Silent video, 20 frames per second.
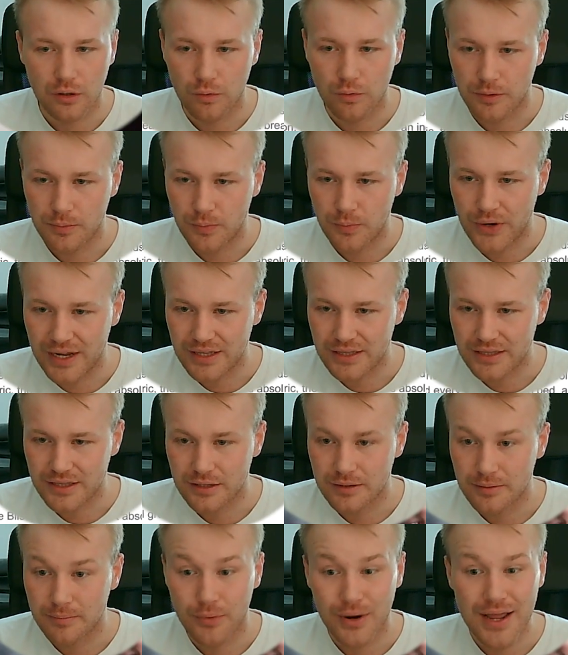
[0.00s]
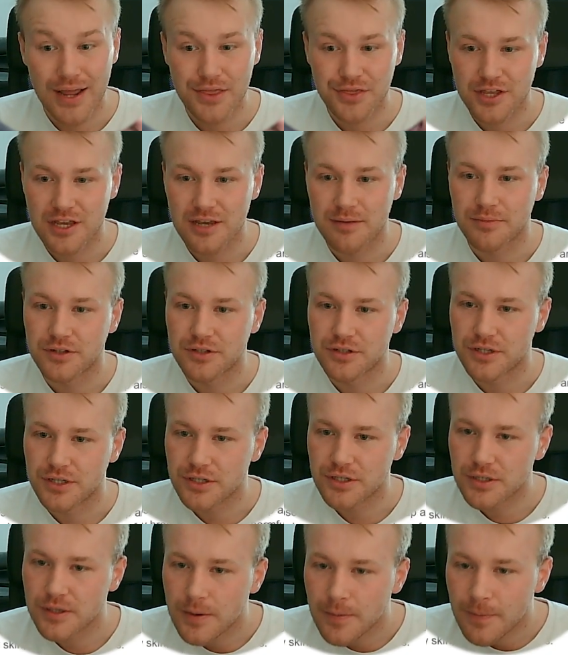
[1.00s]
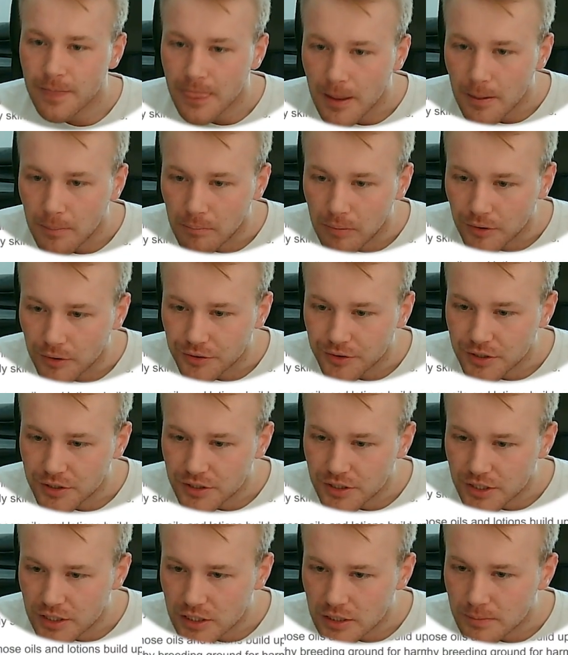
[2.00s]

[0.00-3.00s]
what brand name this is. But this is